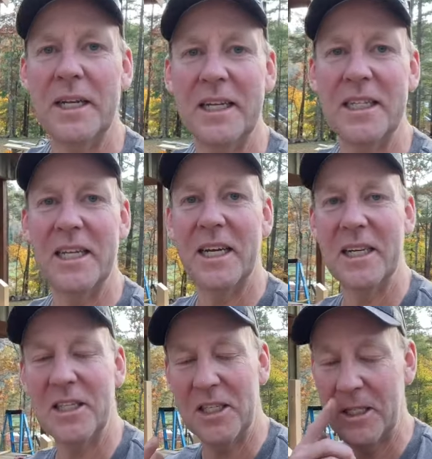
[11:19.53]
It,
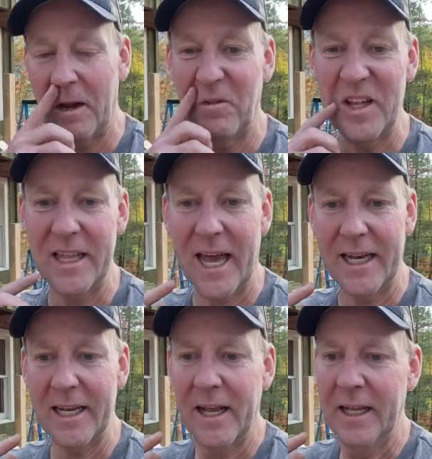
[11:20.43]
uh, it's definitely that
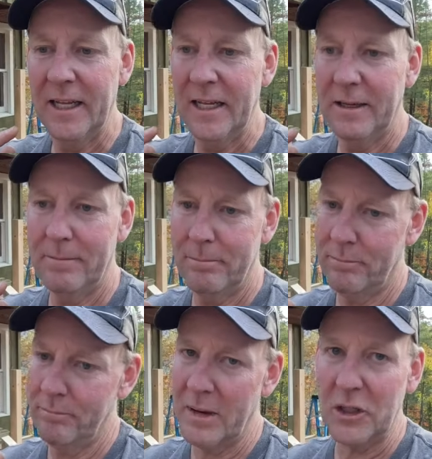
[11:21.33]

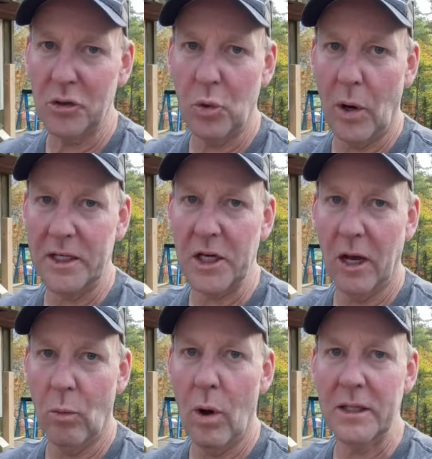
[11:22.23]
measure twice,
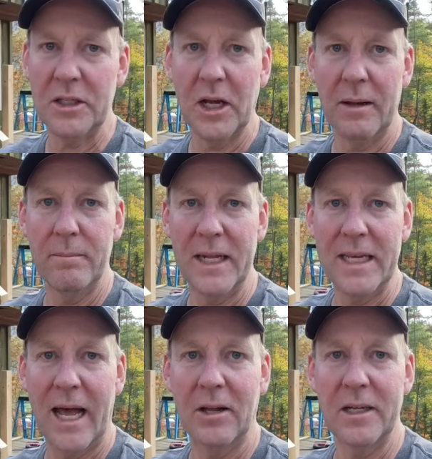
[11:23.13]
cut once type
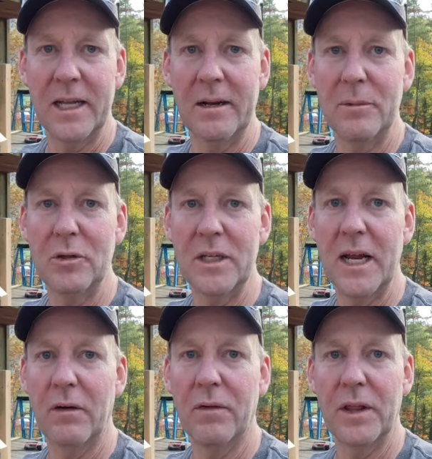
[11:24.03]
mentality that I'm using
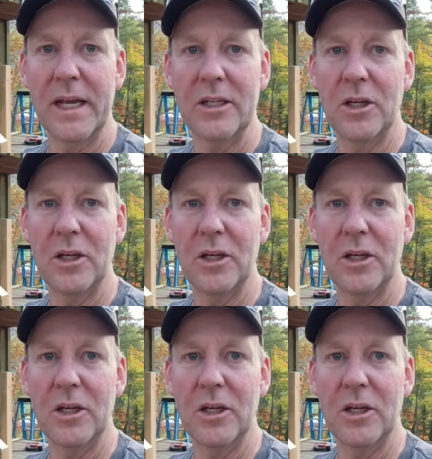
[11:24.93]
here for this.